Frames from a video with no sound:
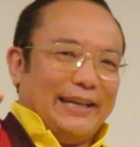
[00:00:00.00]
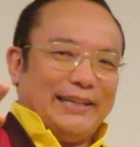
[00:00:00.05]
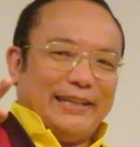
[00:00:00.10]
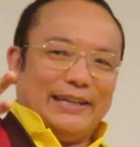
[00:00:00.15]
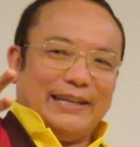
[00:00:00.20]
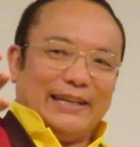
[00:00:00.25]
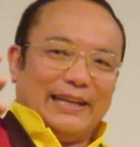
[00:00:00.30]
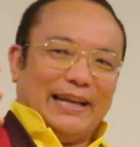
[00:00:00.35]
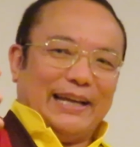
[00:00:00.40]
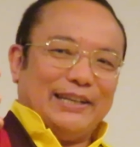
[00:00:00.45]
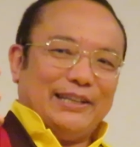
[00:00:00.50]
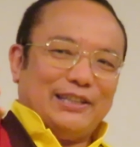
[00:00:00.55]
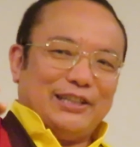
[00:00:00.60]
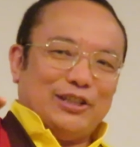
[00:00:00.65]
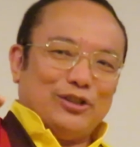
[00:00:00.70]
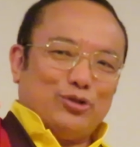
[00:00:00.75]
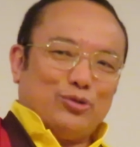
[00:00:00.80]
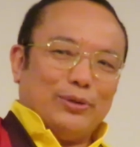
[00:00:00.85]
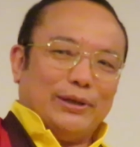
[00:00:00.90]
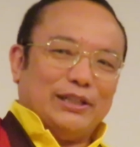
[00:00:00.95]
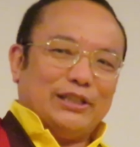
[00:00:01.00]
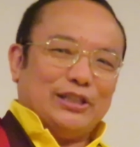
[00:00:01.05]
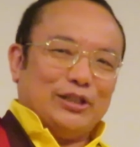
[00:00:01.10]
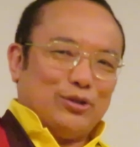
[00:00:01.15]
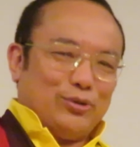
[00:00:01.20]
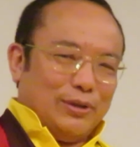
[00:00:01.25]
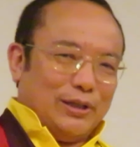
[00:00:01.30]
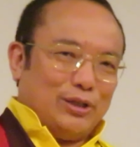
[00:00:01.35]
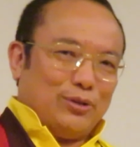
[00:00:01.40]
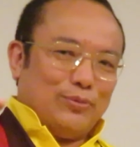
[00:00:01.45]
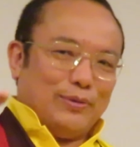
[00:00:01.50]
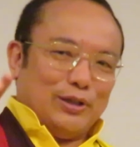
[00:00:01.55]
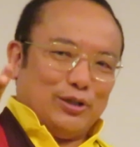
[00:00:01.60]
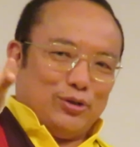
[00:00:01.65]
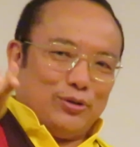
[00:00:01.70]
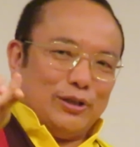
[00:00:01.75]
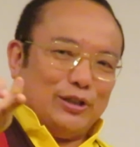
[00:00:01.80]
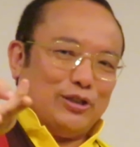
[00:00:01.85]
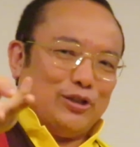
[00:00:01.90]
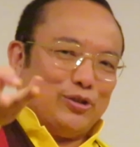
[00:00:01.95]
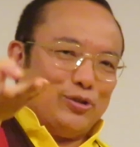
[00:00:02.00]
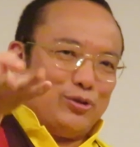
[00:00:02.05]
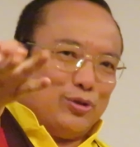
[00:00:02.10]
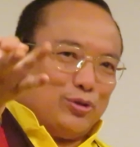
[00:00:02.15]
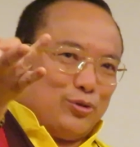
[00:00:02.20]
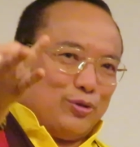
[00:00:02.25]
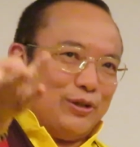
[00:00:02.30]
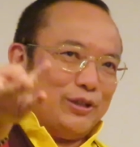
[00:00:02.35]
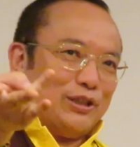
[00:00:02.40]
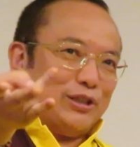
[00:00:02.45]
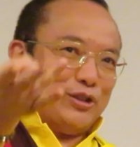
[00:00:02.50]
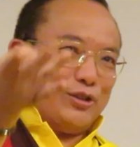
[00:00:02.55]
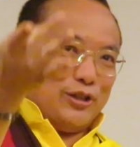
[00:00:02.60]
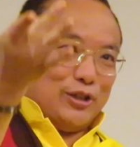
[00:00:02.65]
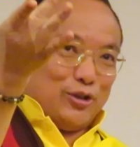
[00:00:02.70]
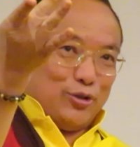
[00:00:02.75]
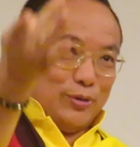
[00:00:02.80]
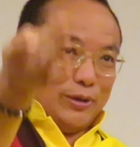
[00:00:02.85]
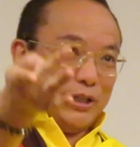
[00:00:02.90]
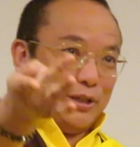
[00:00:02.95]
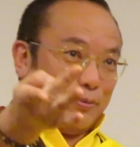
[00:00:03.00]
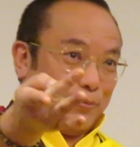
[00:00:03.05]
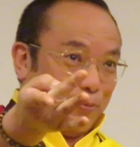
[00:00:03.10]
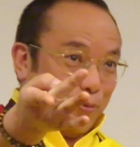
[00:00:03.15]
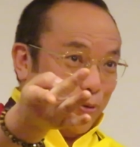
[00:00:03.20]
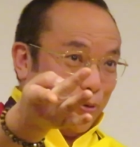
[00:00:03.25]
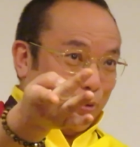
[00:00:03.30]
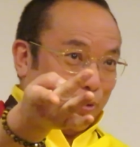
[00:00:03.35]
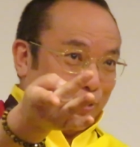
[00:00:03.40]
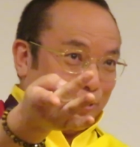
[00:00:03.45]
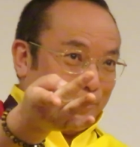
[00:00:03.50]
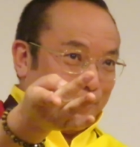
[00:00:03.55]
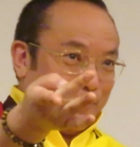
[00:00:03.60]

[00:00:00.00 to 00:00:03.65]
18, 19, 20, 21, 22, 23, 24,